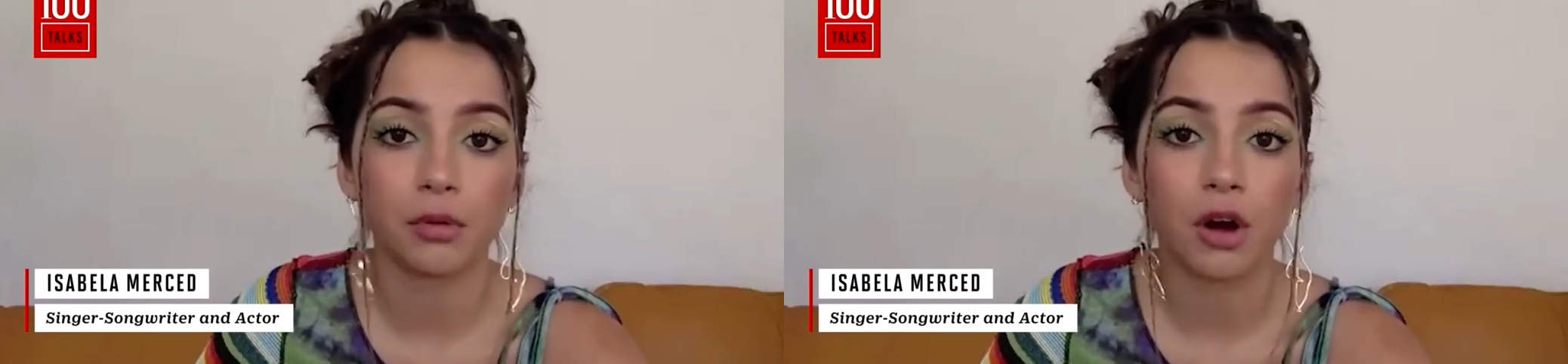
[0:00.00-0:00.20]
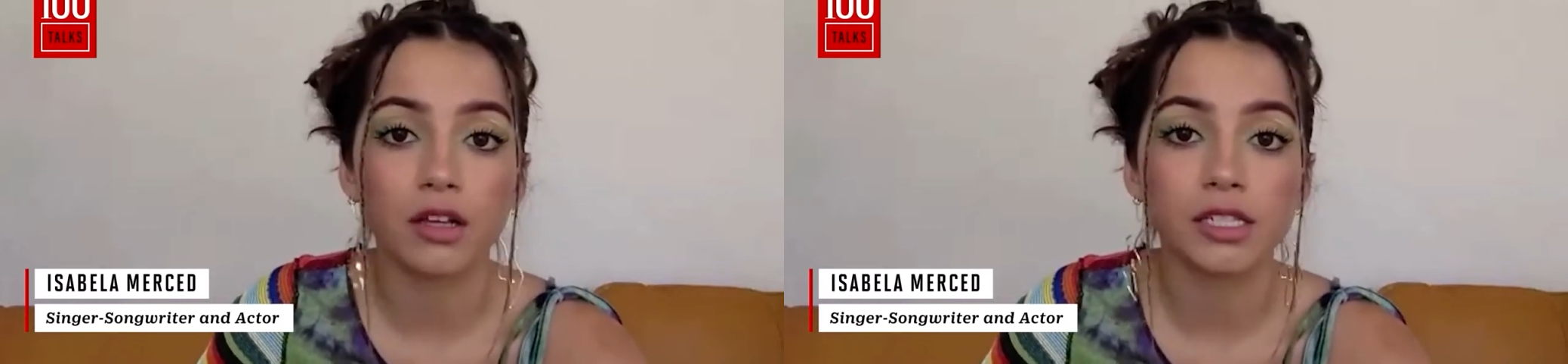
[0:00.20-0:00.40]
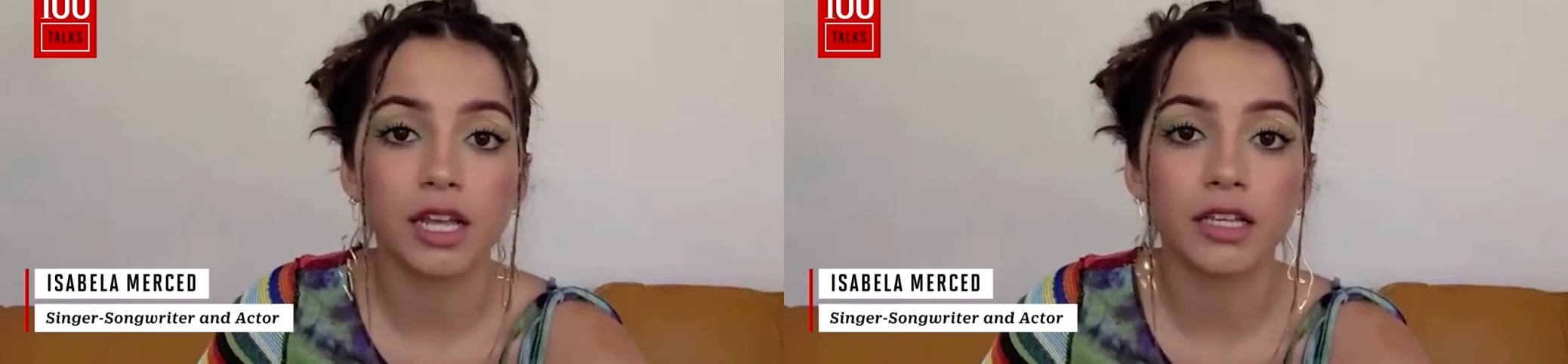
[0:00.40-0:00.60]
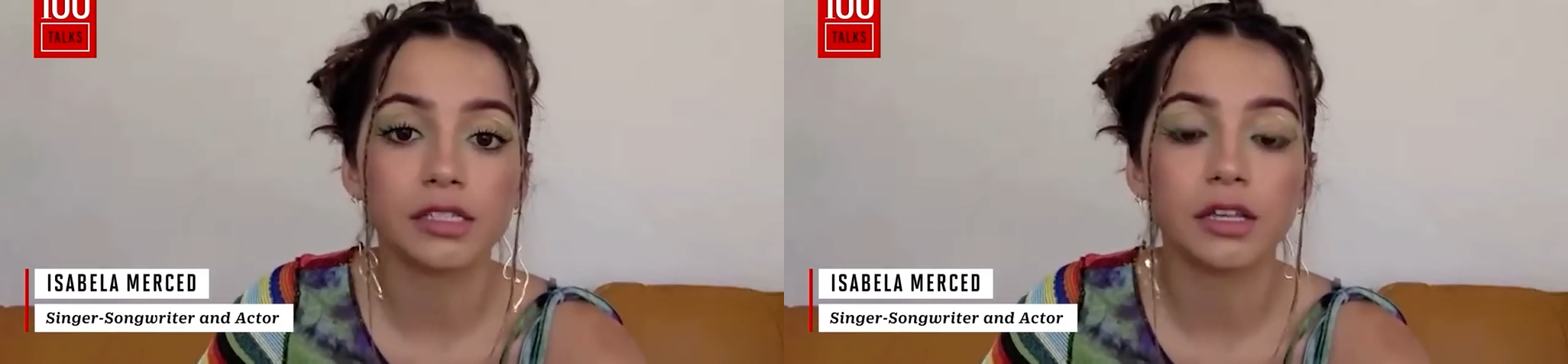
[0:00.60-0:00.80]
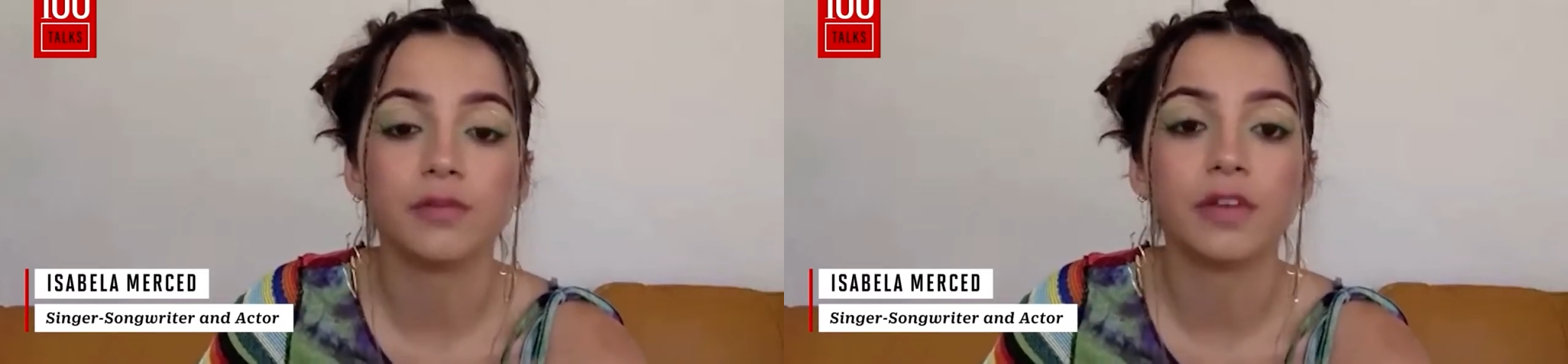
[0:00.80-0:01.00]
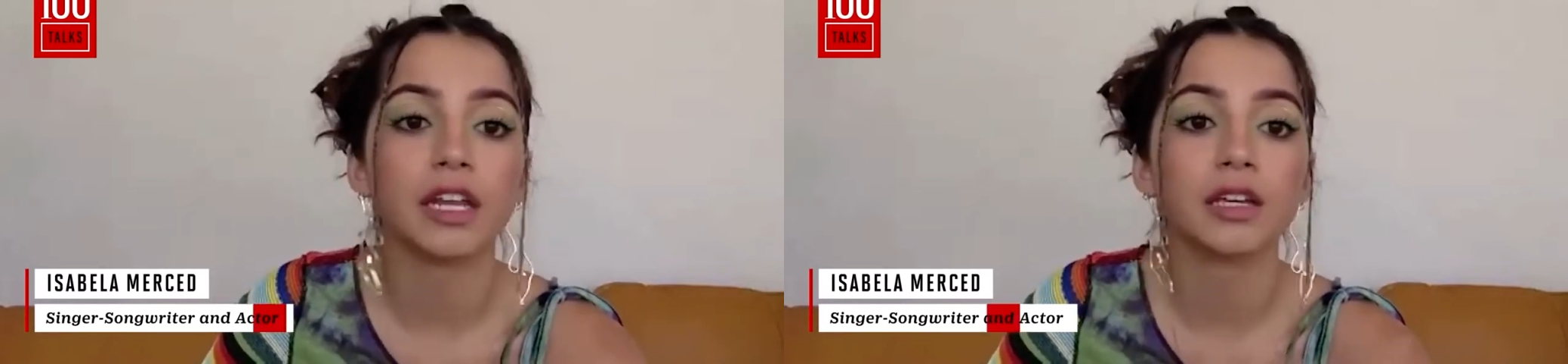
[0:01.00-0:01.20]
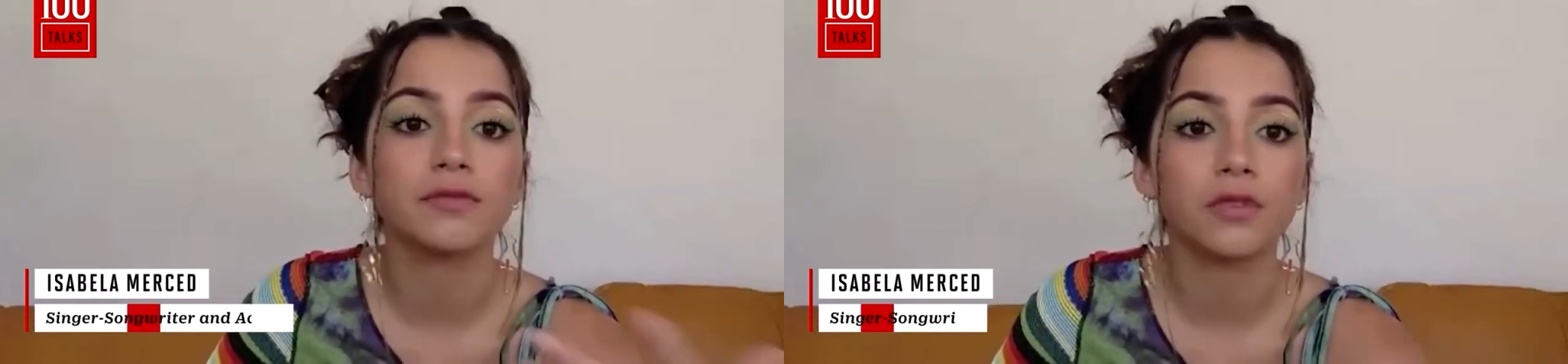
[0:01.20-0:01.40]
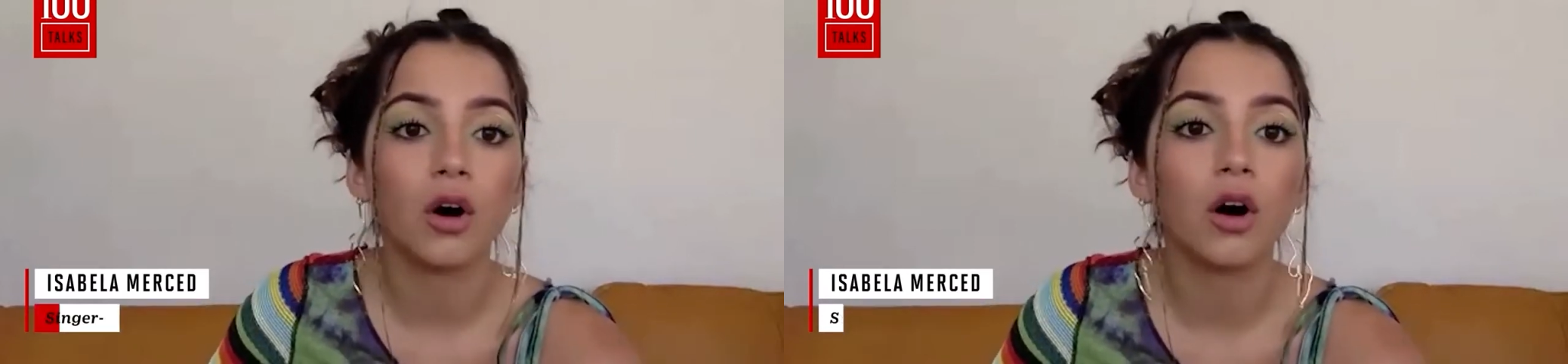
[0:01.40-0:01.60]
process of getting
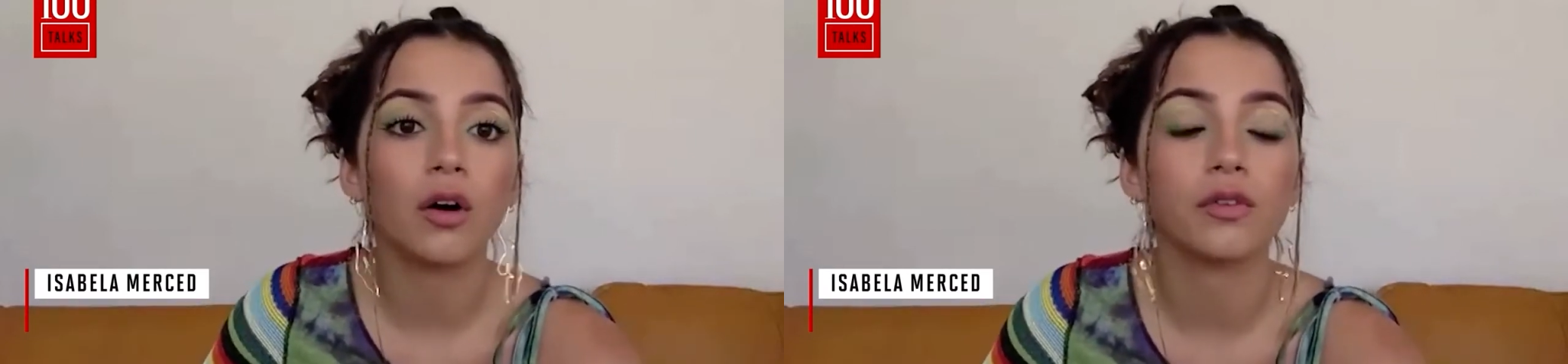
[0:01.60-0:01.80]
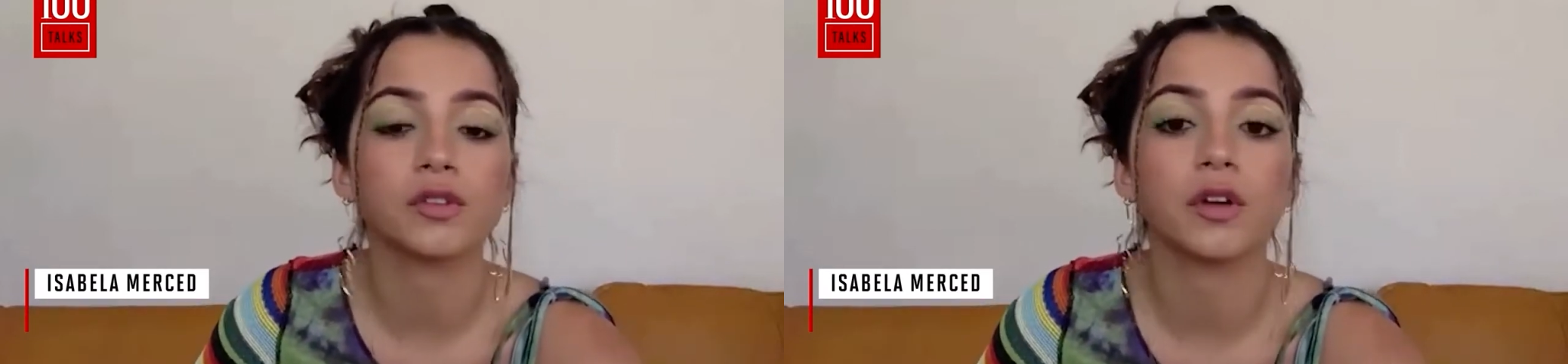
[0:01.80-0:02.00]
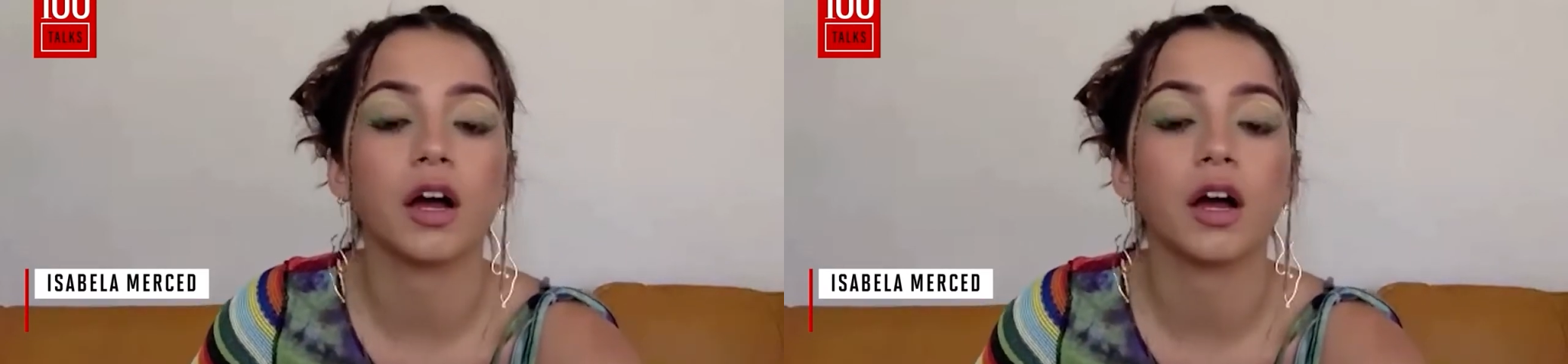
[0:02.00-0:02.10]
involved